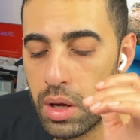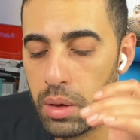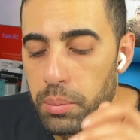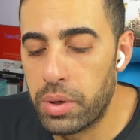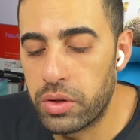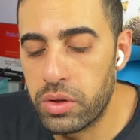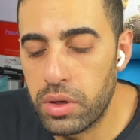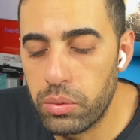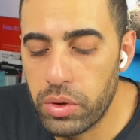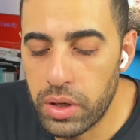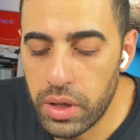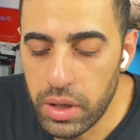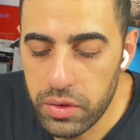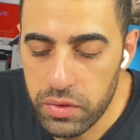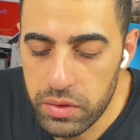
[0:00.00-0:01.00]
But anyway,
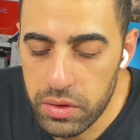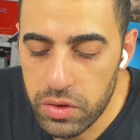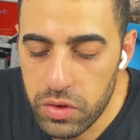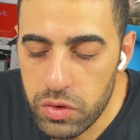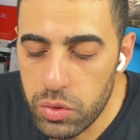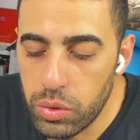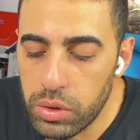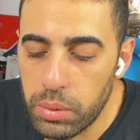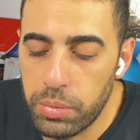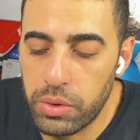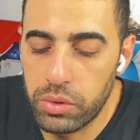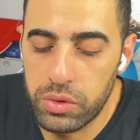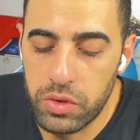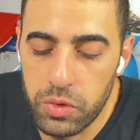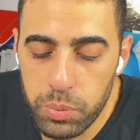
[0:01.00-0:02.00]
guys, this is all
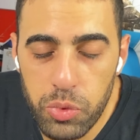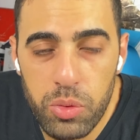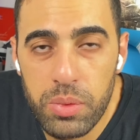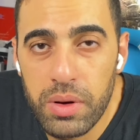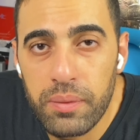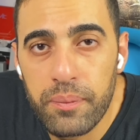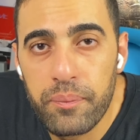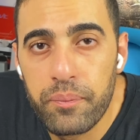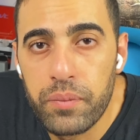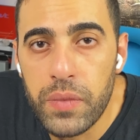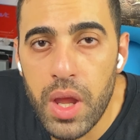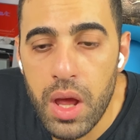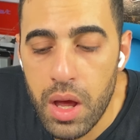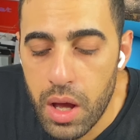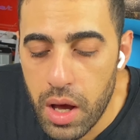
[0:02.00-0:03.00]
about this Puma.
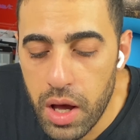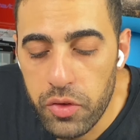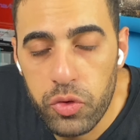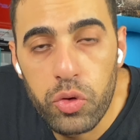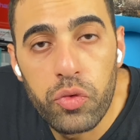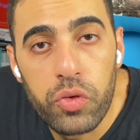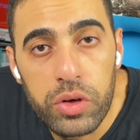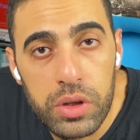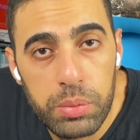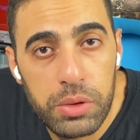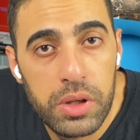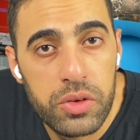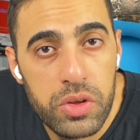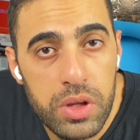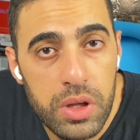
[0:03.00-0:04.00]
As
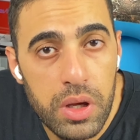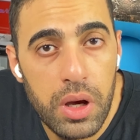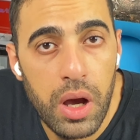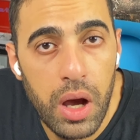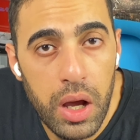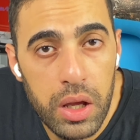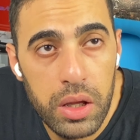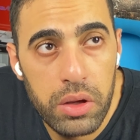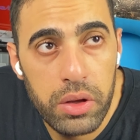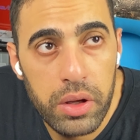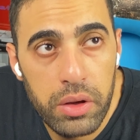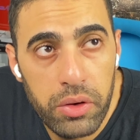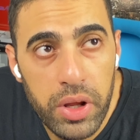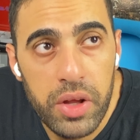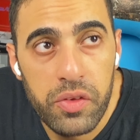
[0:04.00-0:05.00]
comfortability,
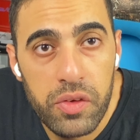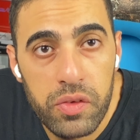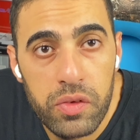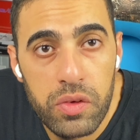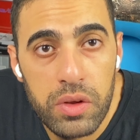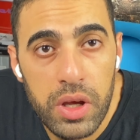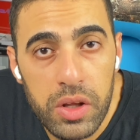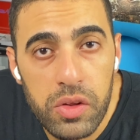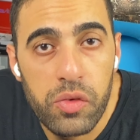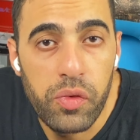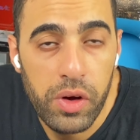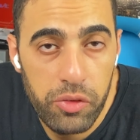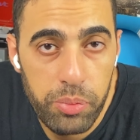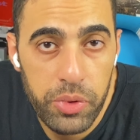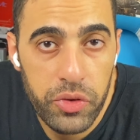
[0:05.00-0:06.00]
I rated
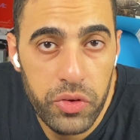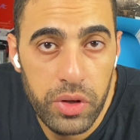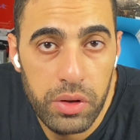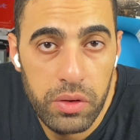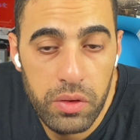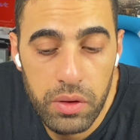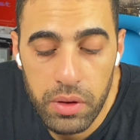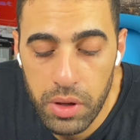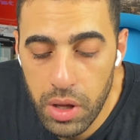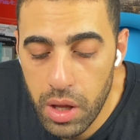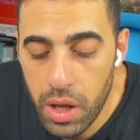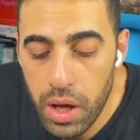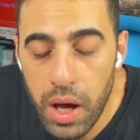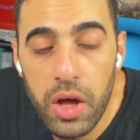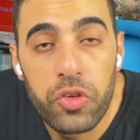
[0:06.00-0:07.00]
85%.
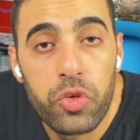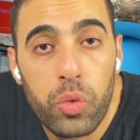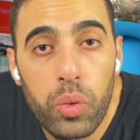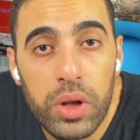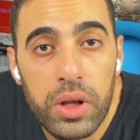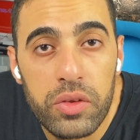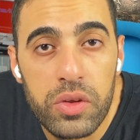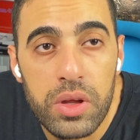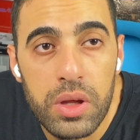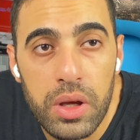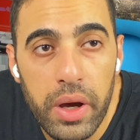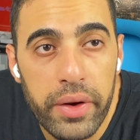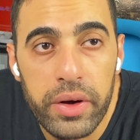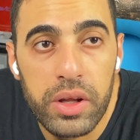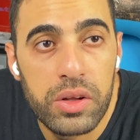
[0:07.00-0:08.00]
As quality,
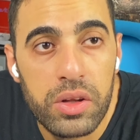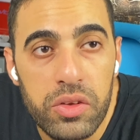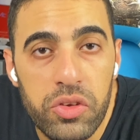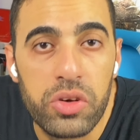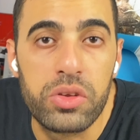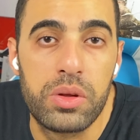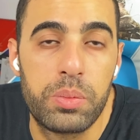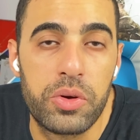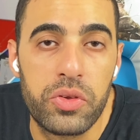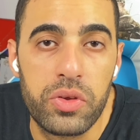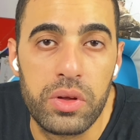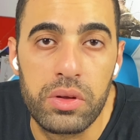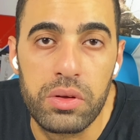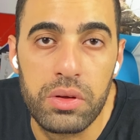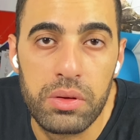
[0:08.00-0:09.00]
I rated
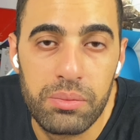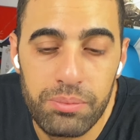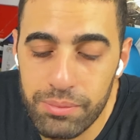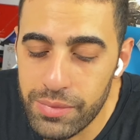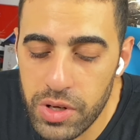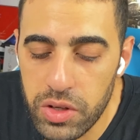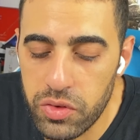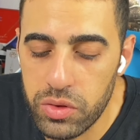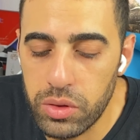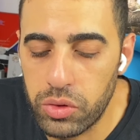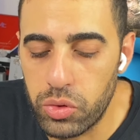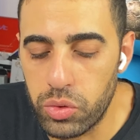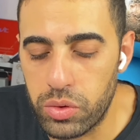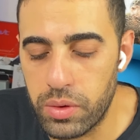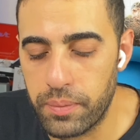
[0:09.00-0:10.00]
30%. It's not
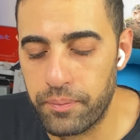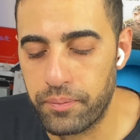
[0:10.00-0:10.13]
good.